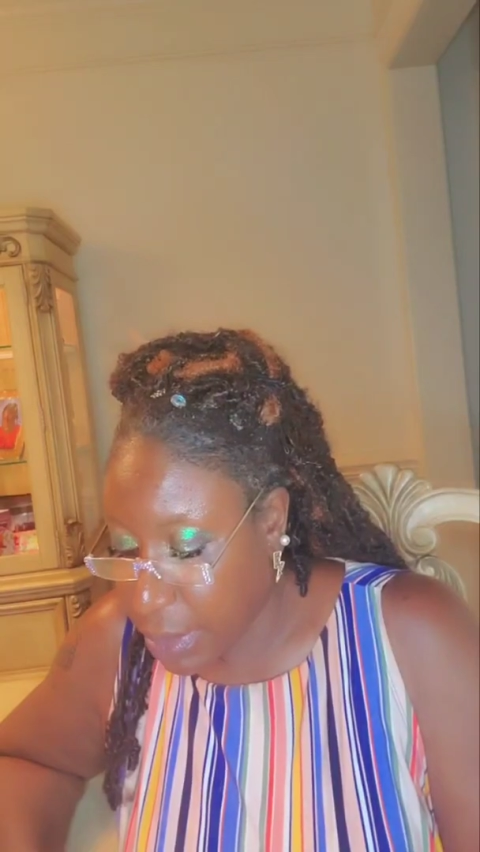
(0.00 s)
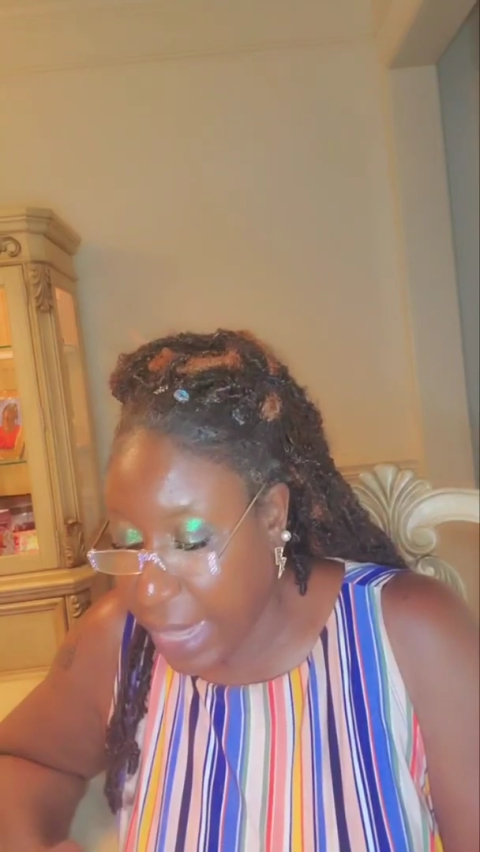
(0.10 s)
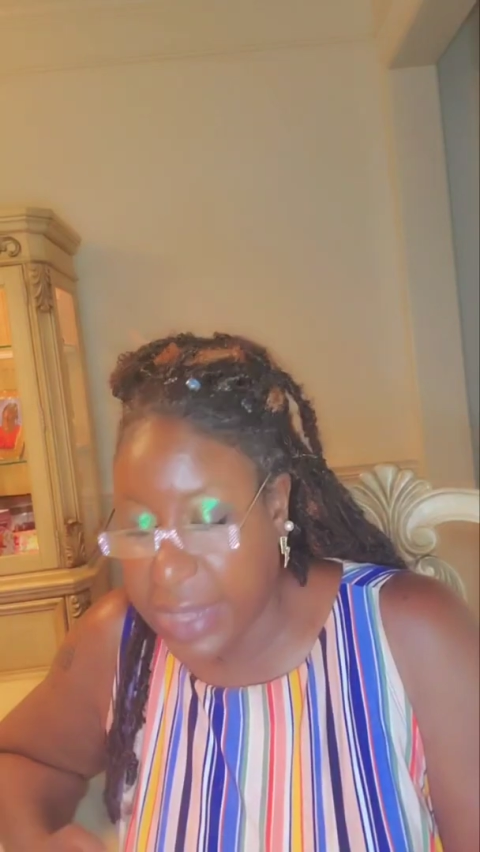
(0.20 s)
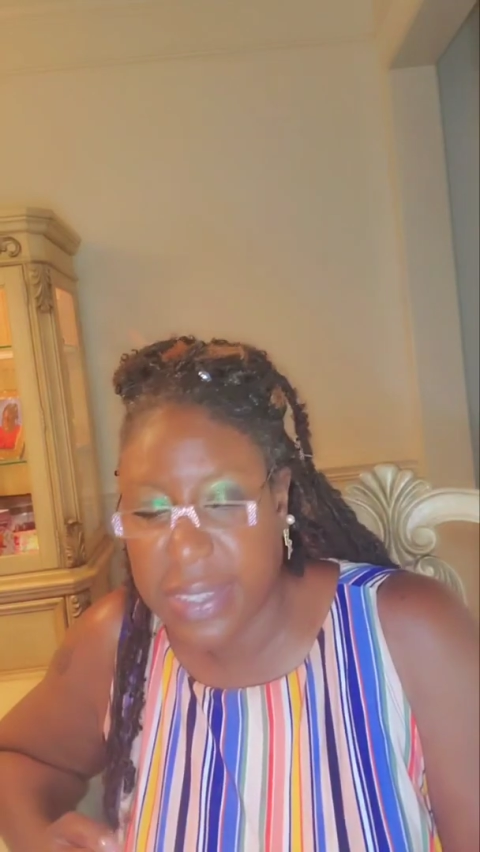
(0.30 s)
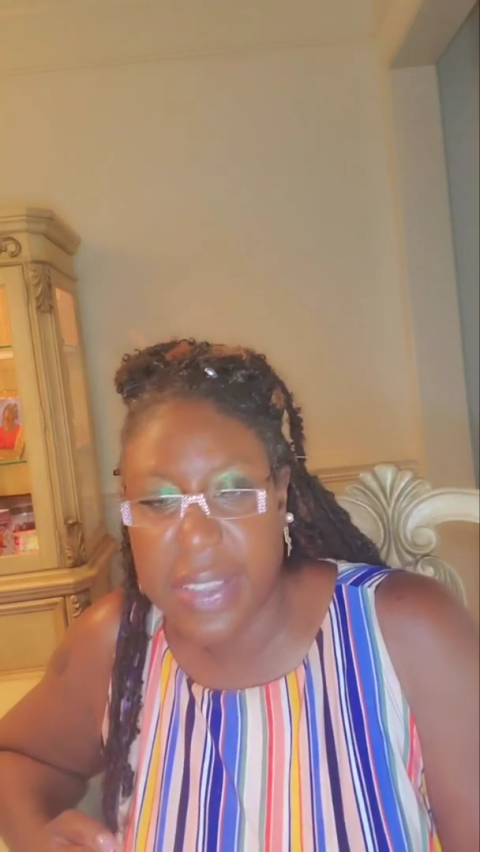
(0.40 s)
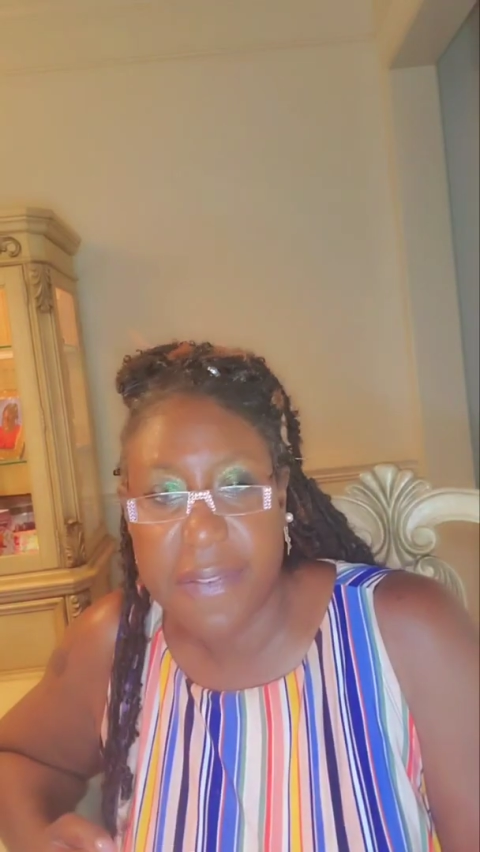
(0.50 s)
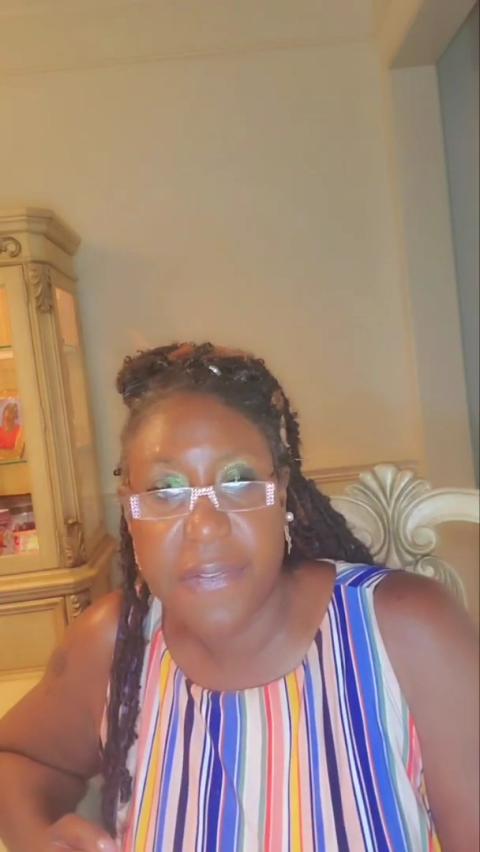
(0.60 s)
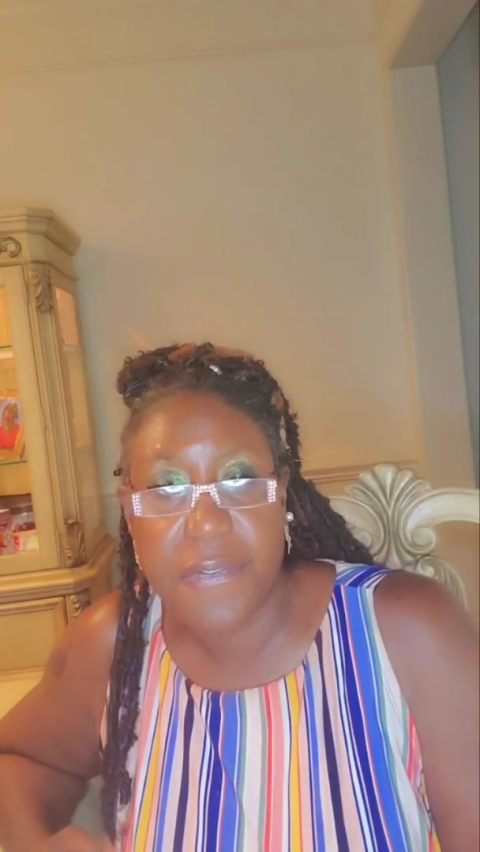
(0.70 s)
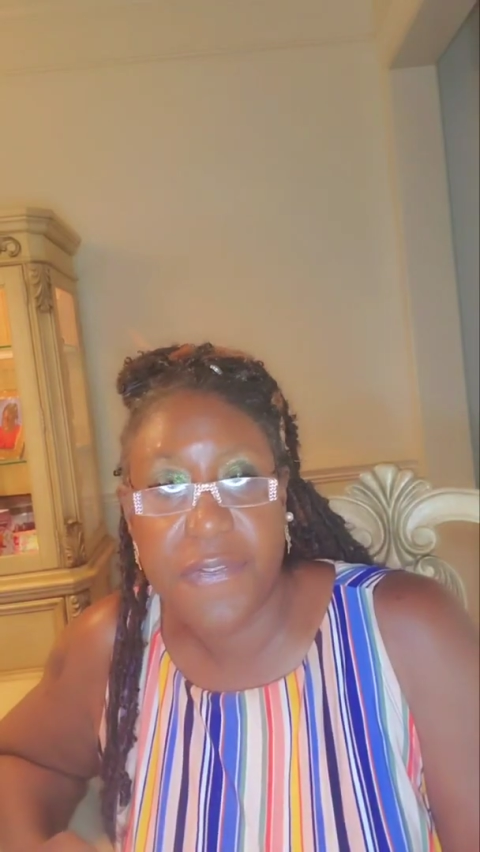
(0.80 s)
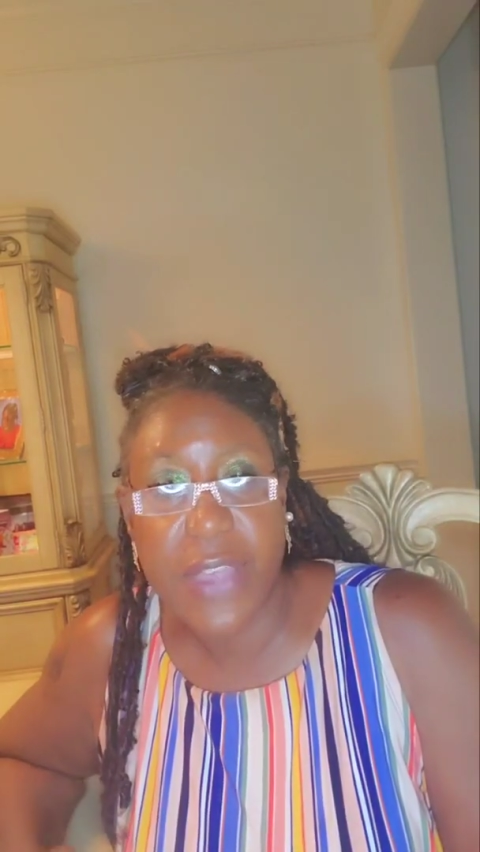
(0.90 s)
that's
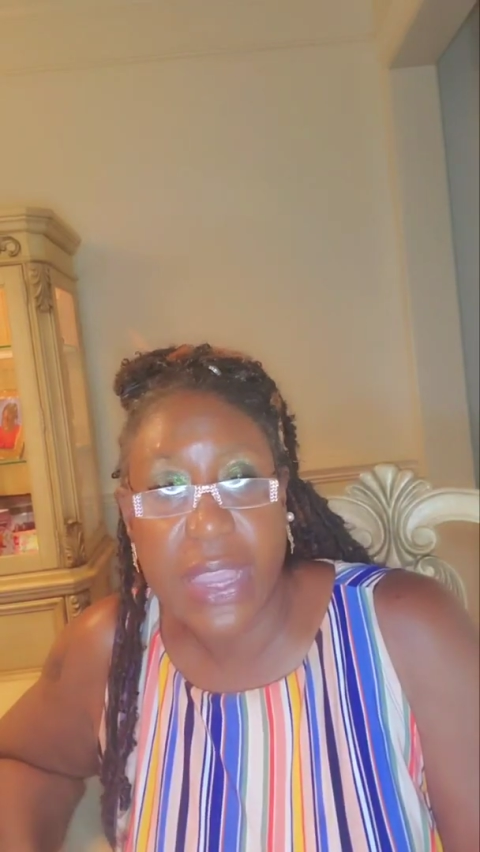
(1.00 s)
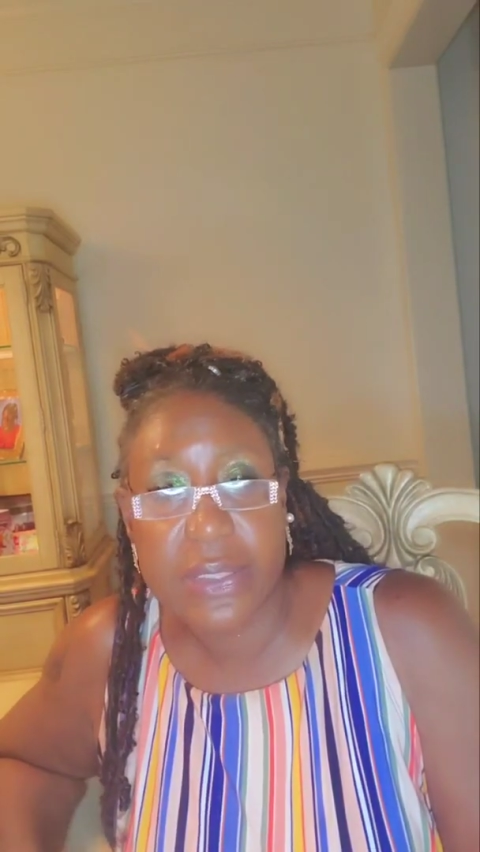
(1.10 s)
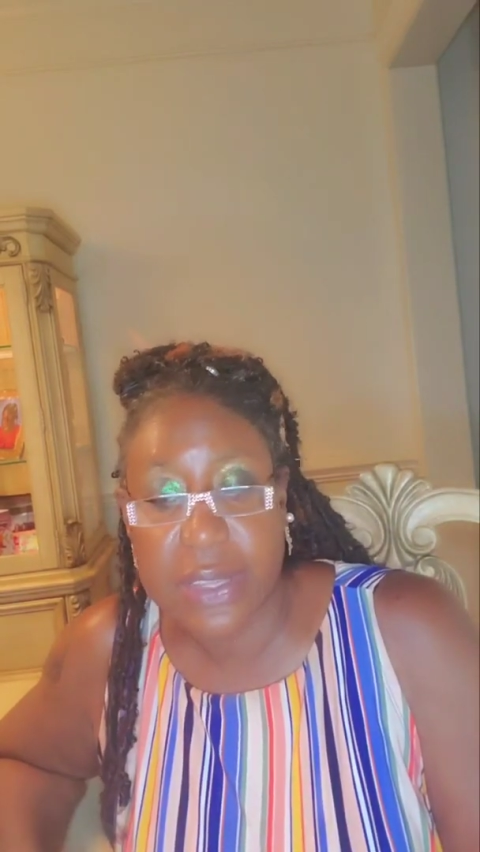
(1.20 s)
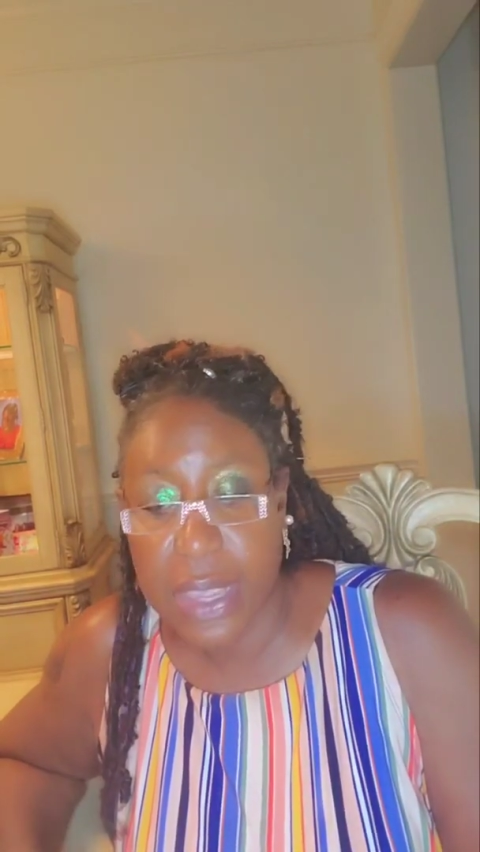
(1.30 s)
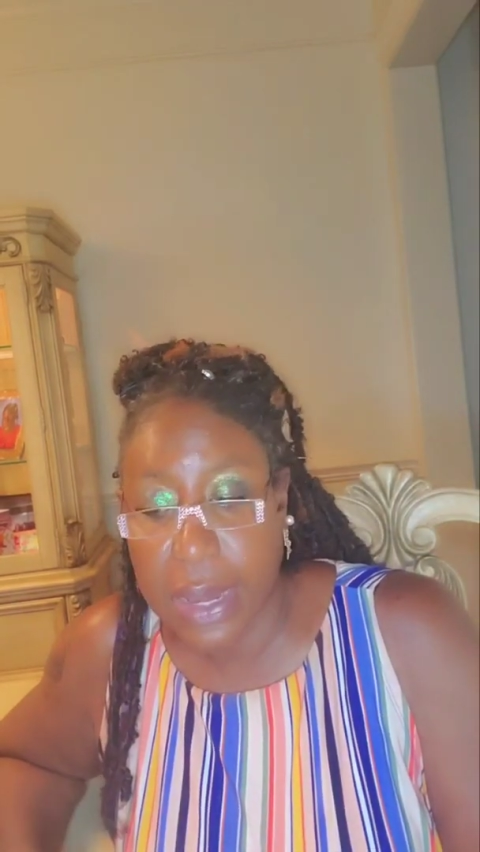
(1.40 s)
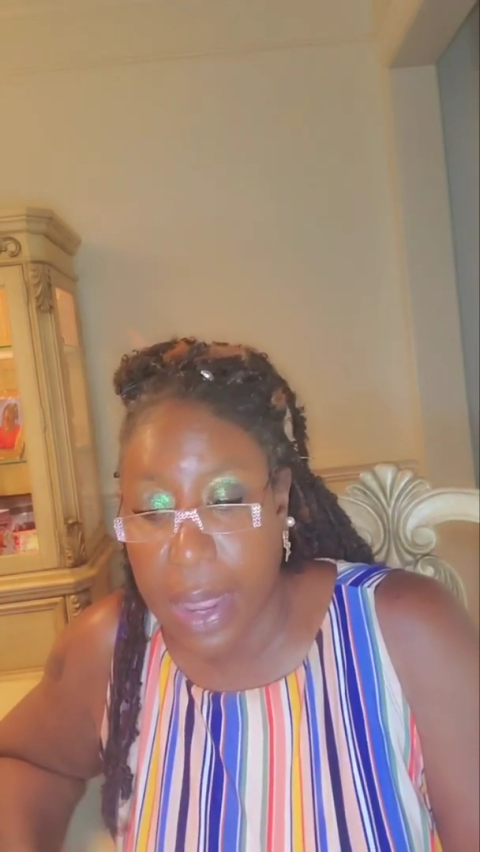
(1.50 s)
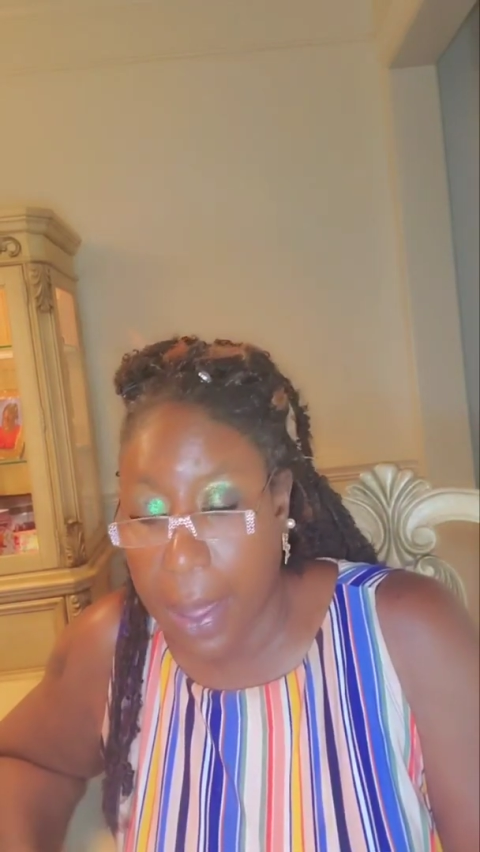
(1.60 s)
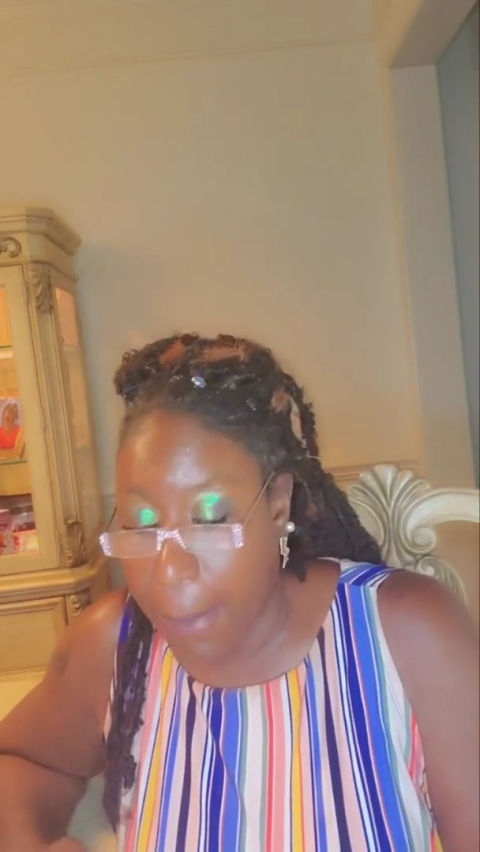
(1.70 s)
infected